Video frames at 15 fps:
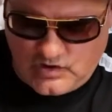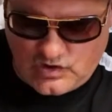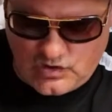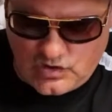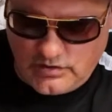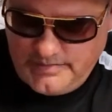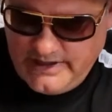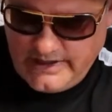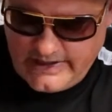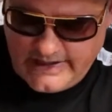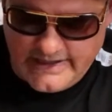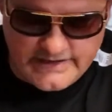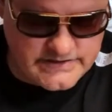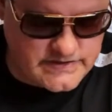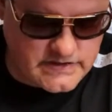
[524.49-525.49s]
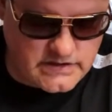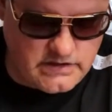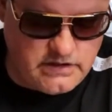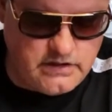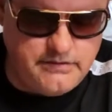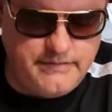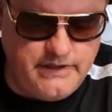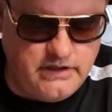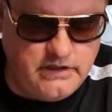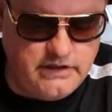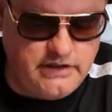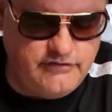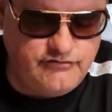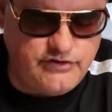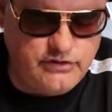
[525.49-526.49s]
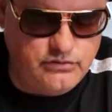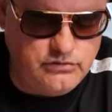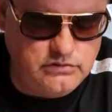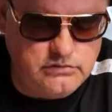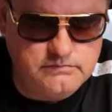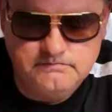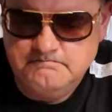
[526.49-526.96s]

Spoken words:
Kirby-esque. I mean, if you